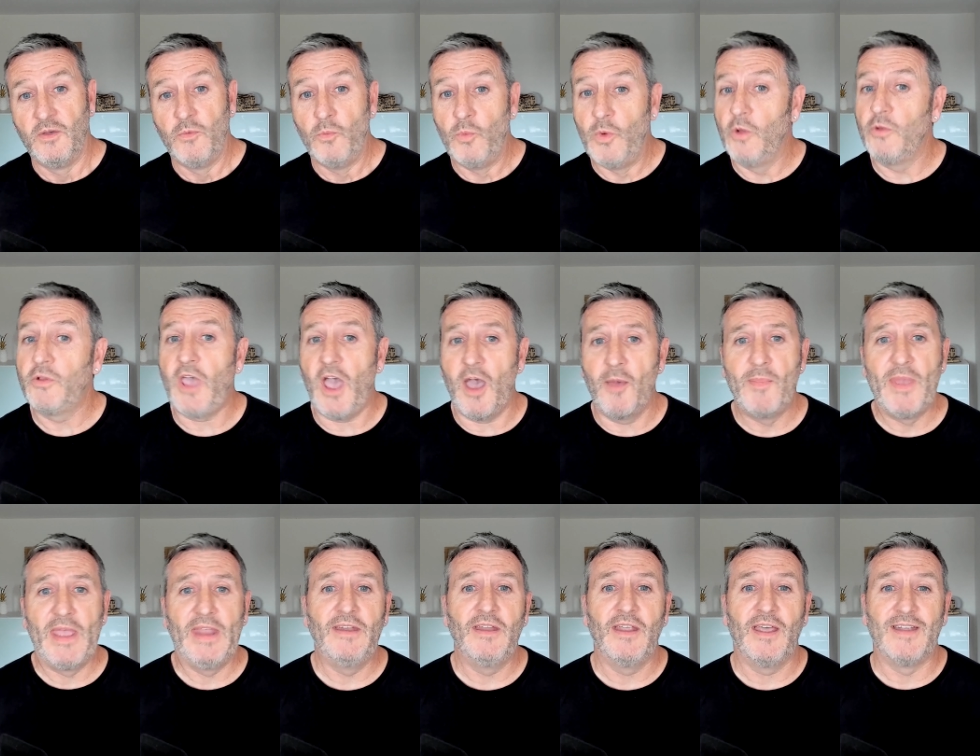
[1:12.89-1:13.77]
We'll come
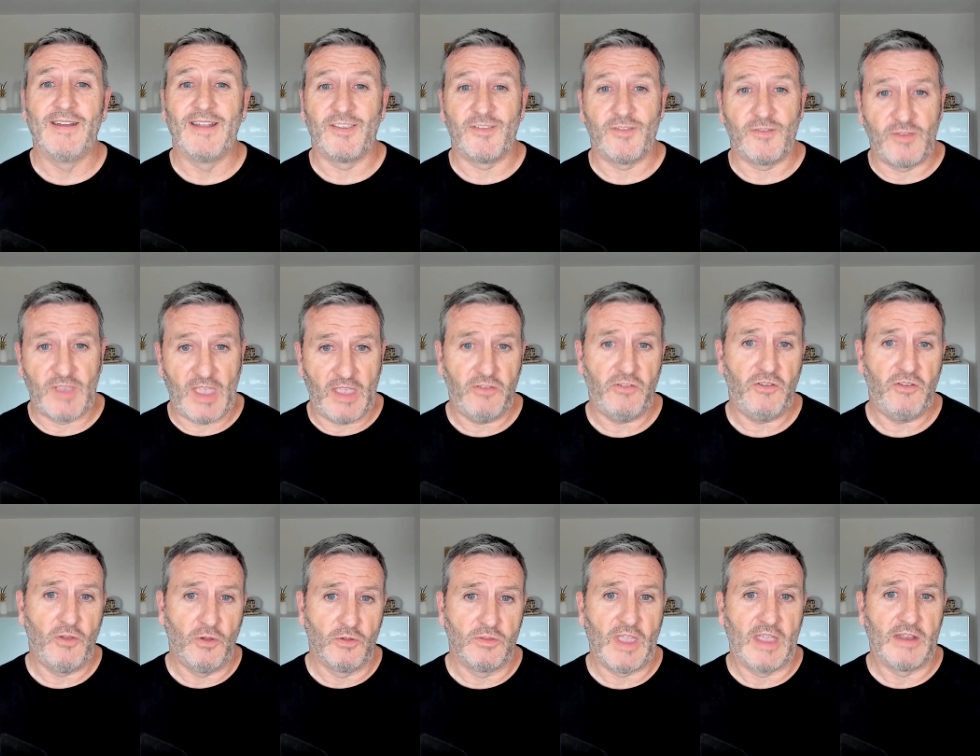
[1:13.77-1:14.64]
in and
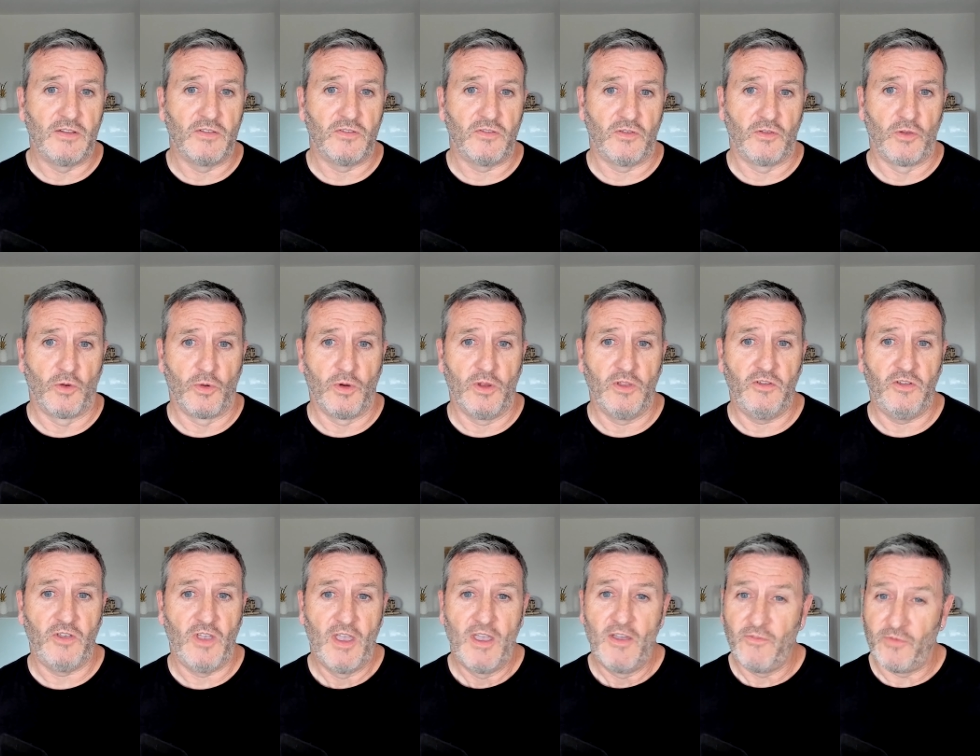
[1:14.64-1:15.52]
assess your data
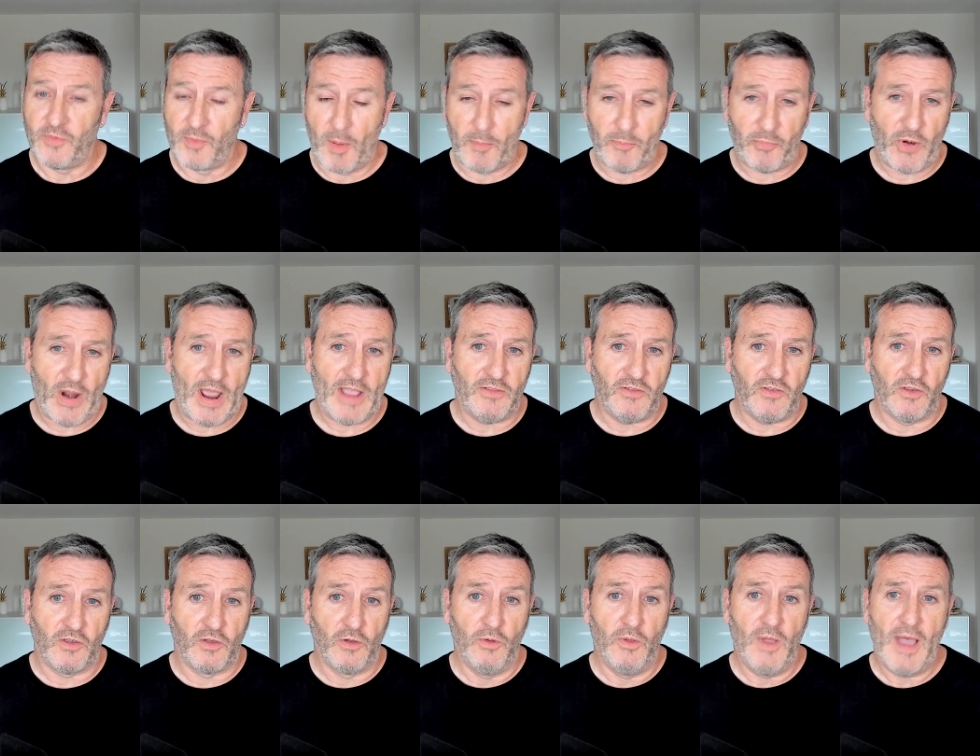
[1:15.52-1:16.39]
storage from a
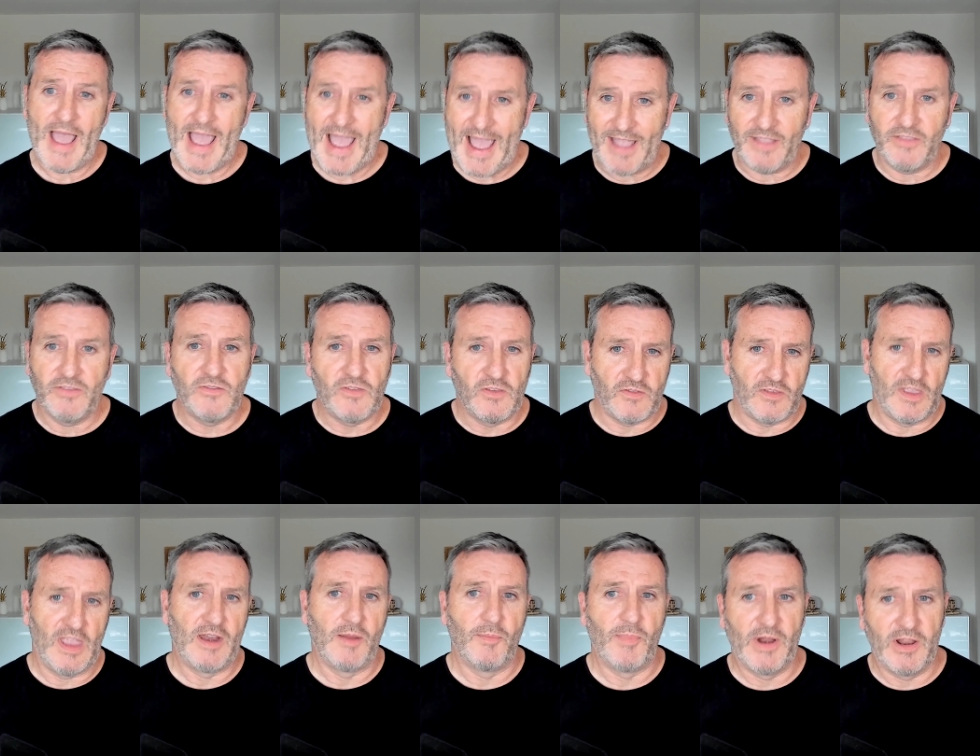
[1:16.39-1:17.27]
practical and
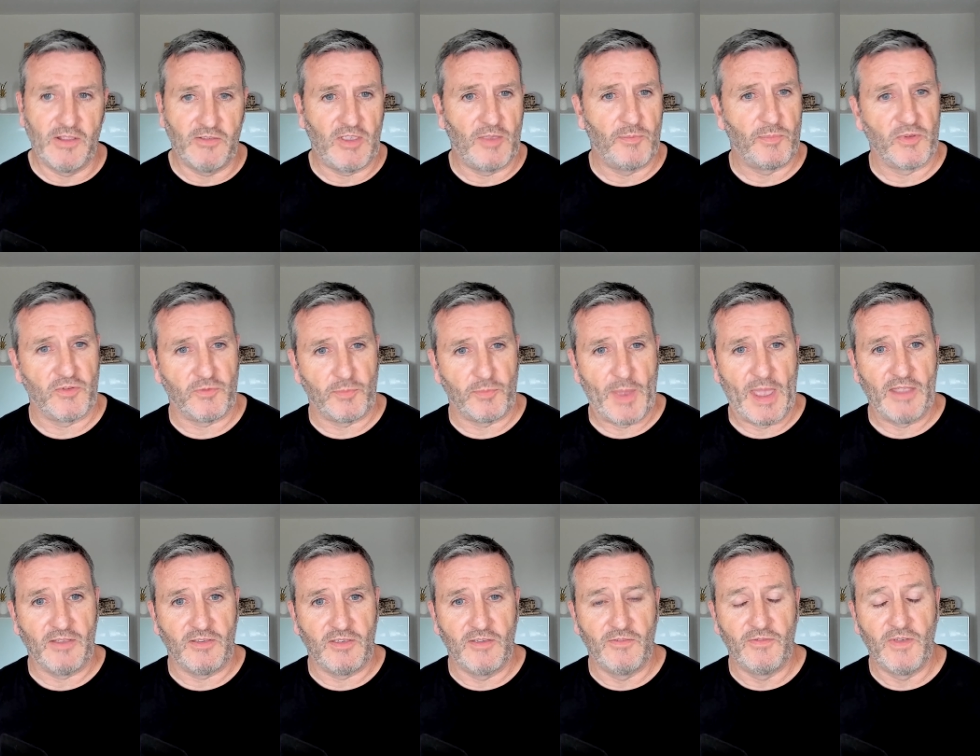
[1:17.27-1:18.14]
sustainability
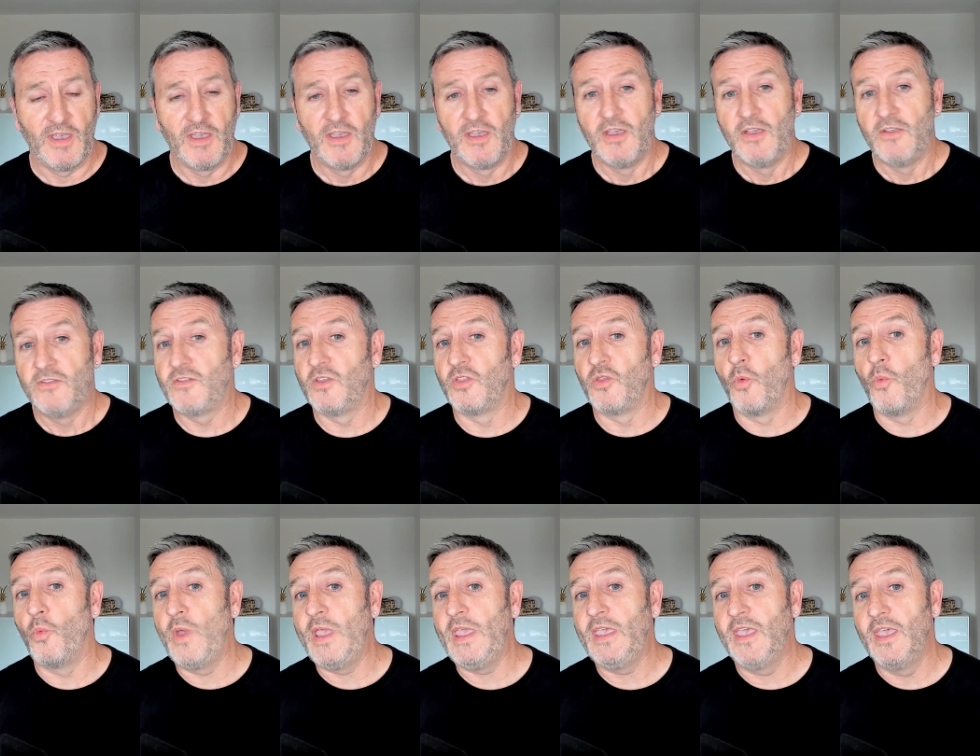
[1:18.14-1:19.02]
perspective so that
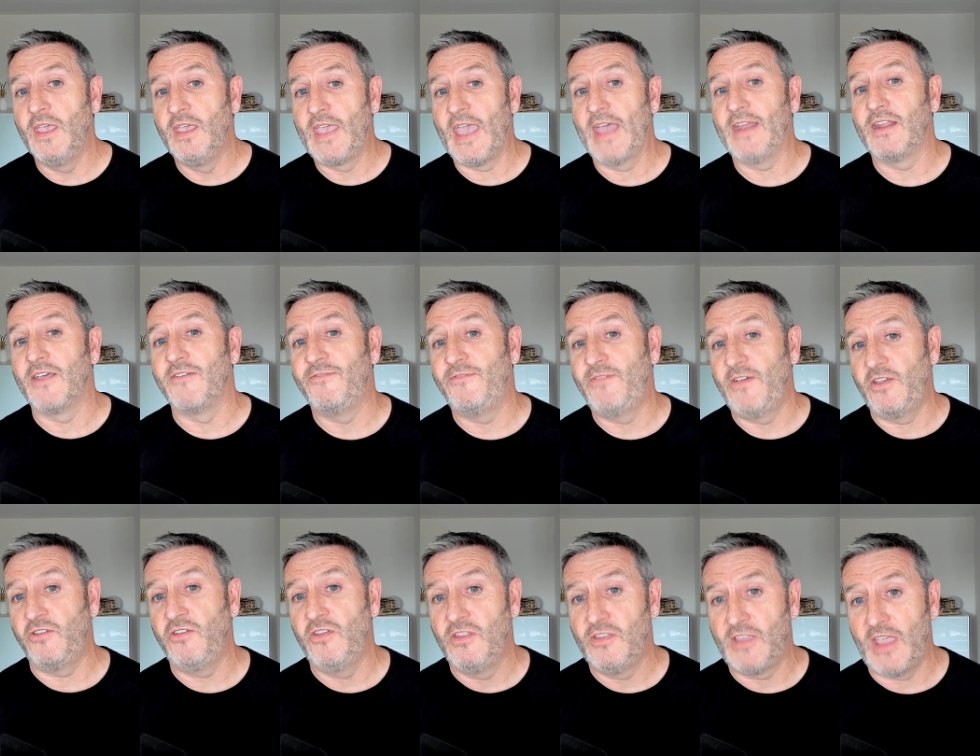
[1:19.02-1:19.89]
we can get
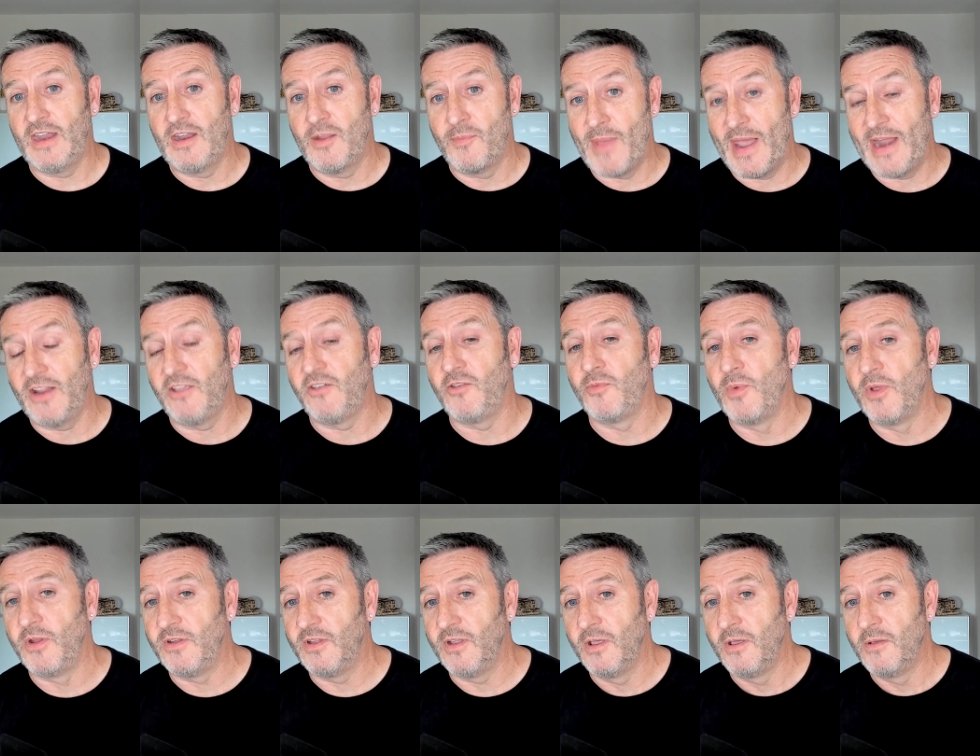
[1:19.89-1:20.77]
efficient data
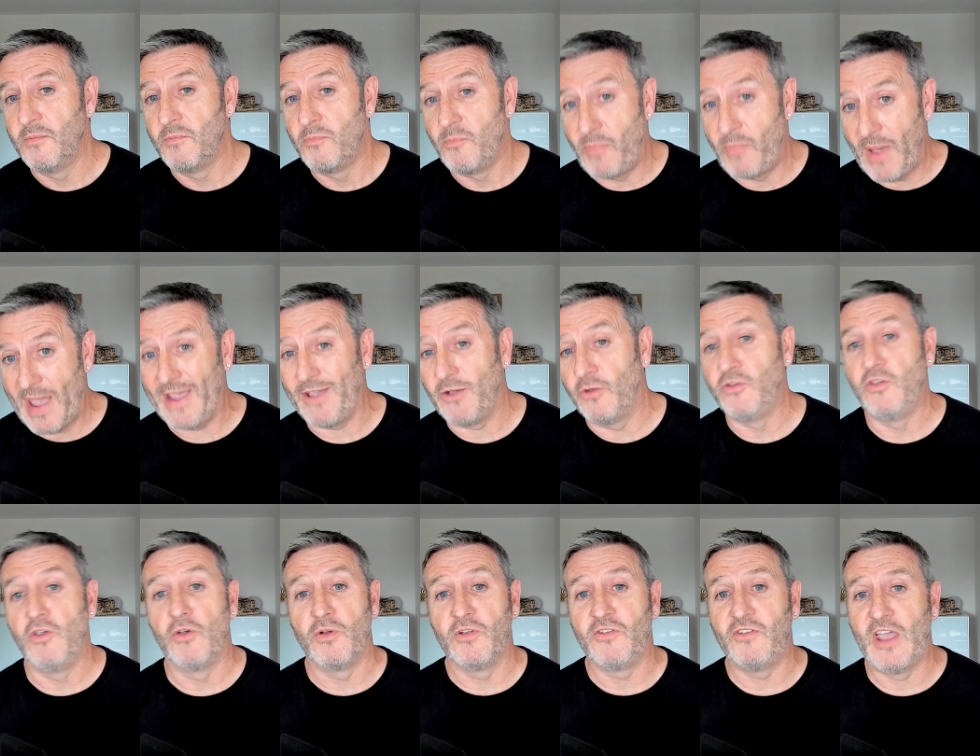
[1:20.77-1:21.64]
management back on
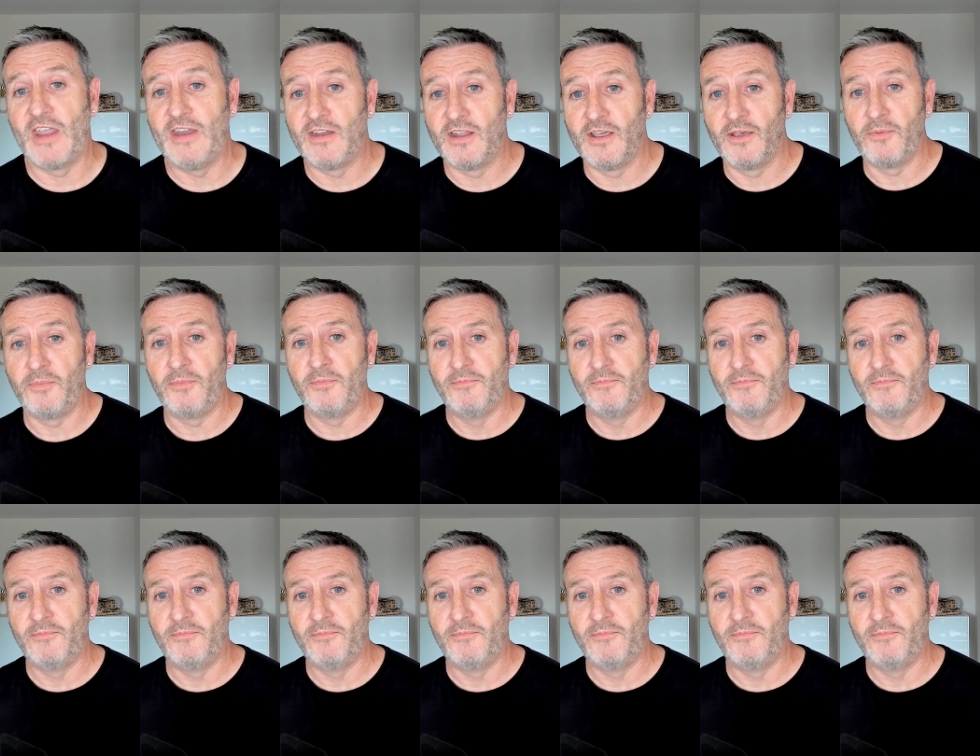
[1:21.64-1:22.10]
your agenda.